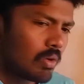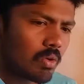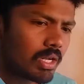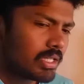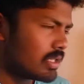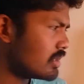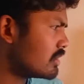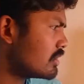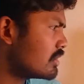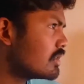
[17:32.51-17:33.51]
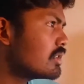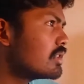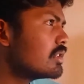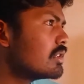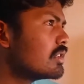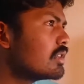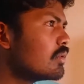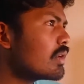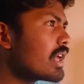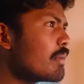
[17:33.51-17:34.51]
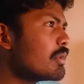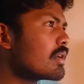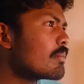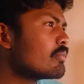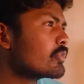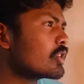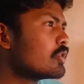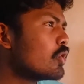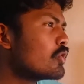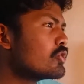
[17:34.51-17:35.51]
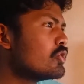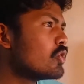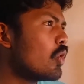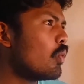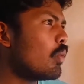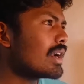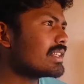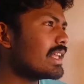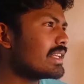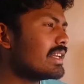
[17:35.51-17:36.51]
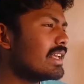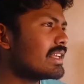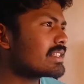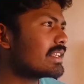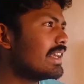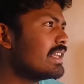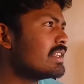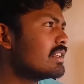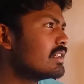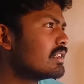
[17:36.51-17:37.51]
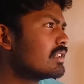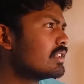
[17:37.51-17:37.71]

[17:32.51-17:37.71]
Alright. What happened? Don't you know what that is, kin?